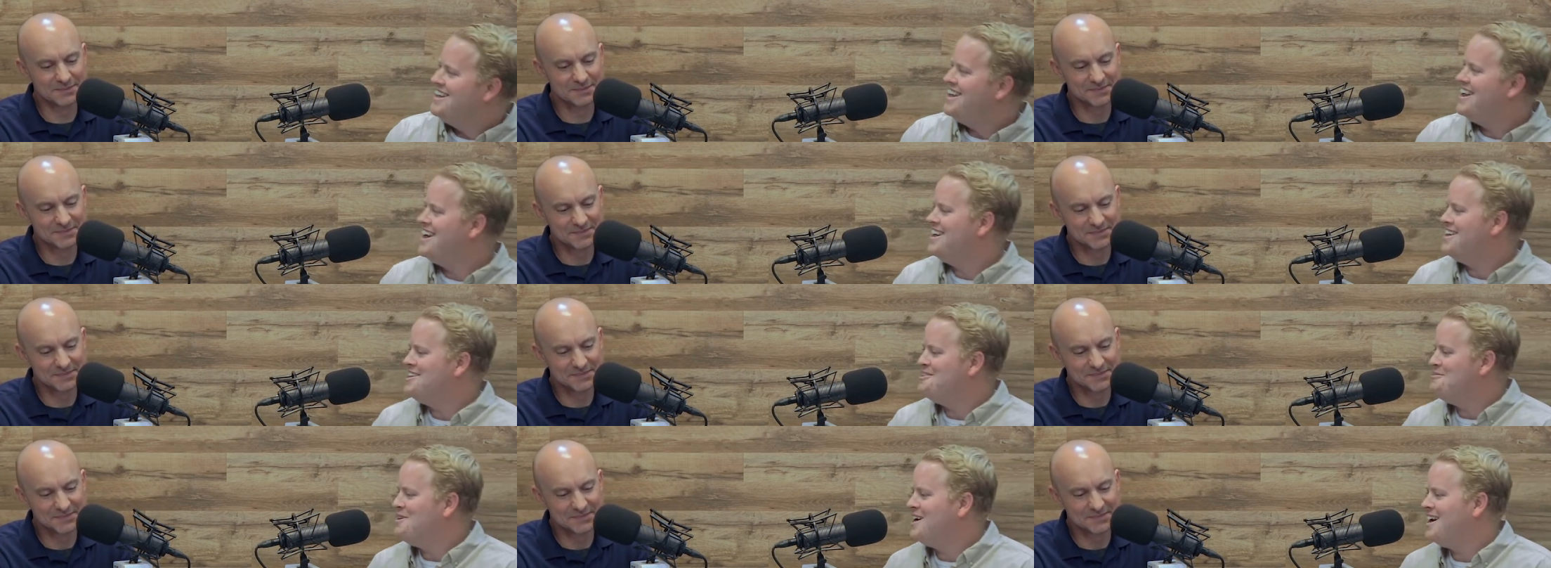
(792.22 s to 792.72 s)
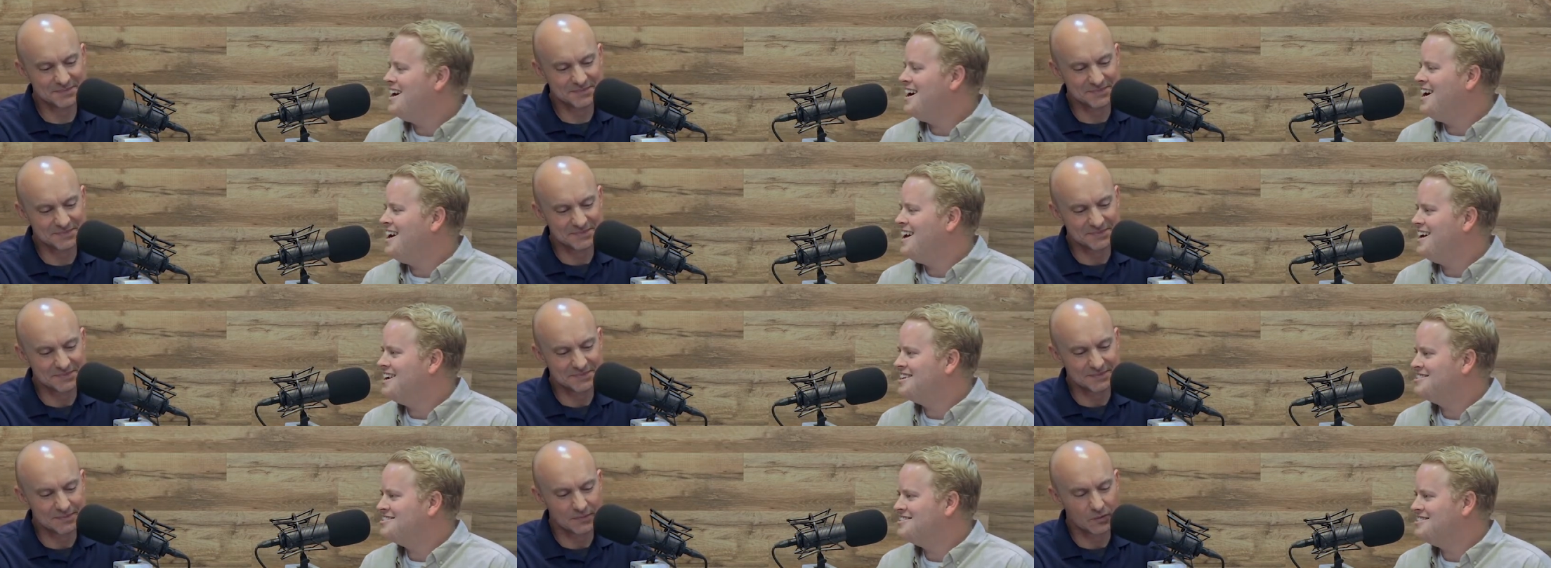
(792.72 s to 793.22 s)
Speaker 1: anyway, I
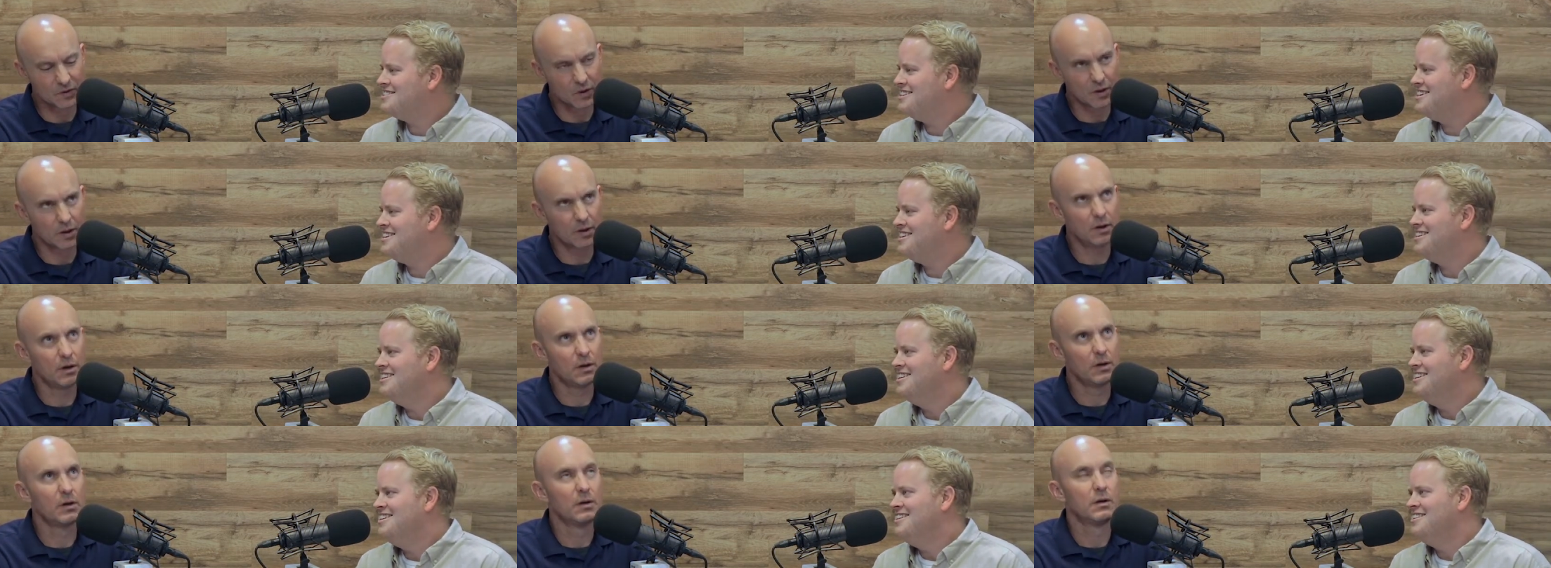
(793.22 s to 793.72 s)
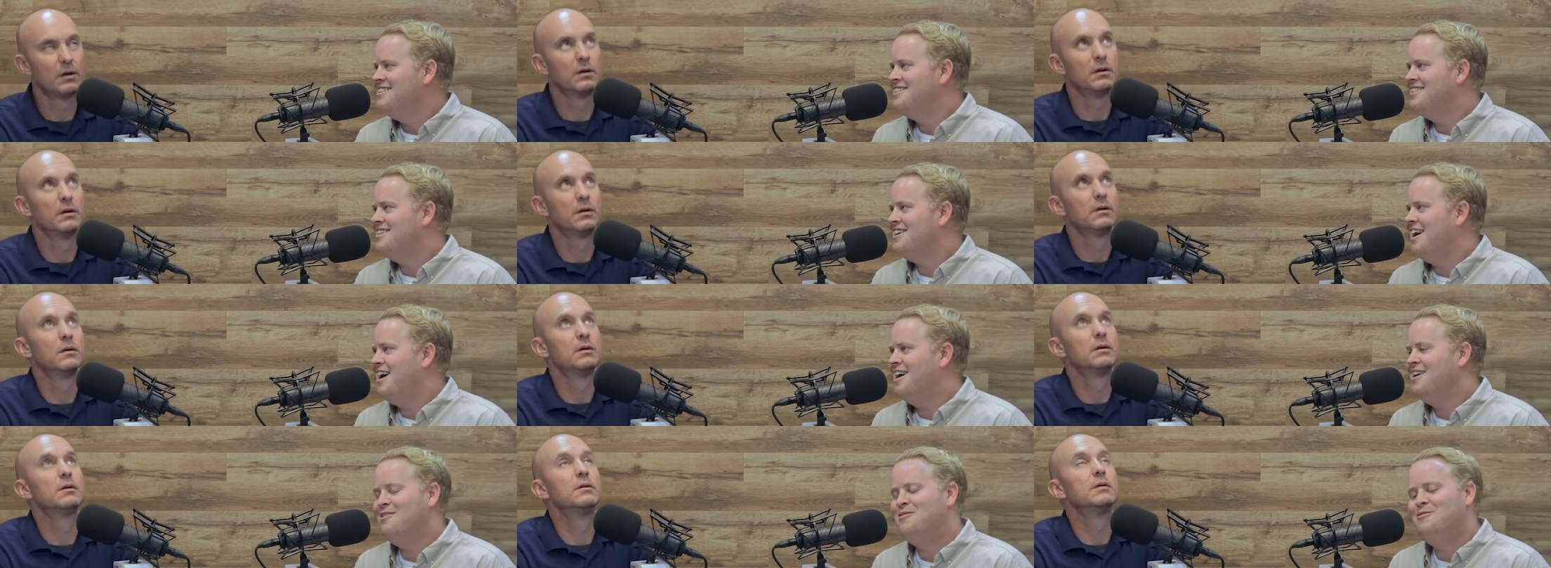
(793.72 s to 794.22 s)
actually
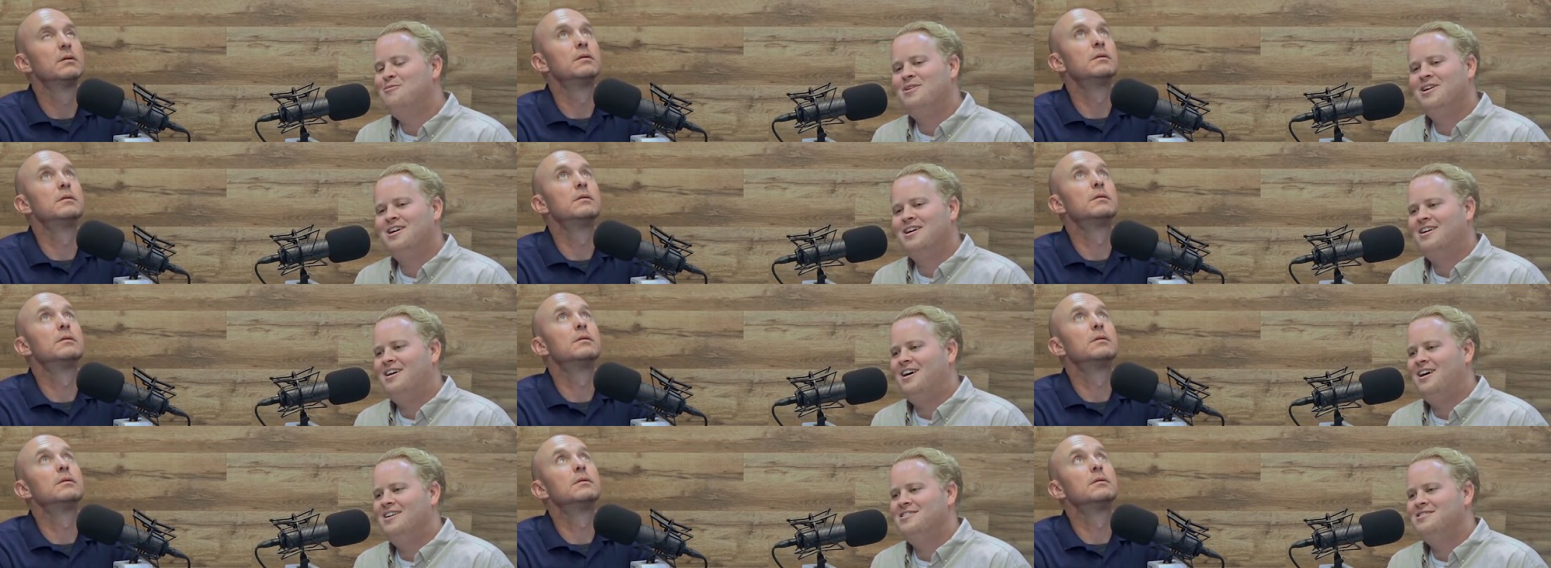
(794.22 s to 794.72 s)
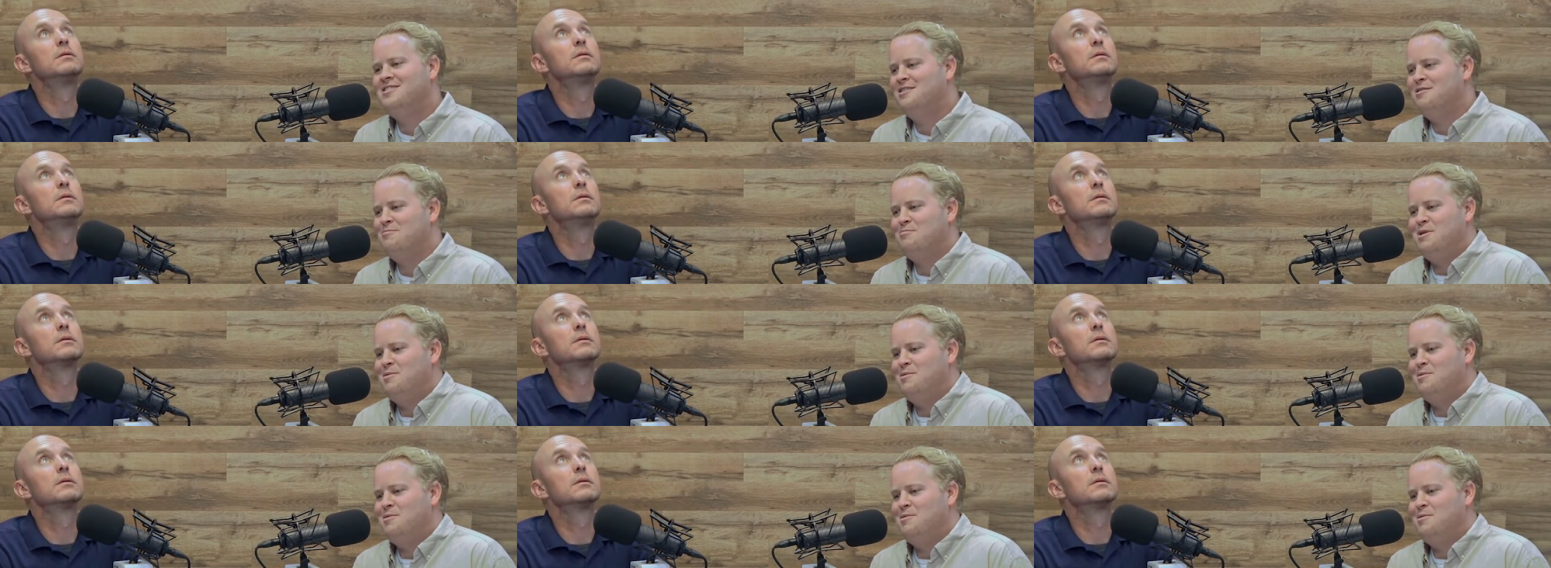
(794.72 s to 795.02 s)
I don't want to cause other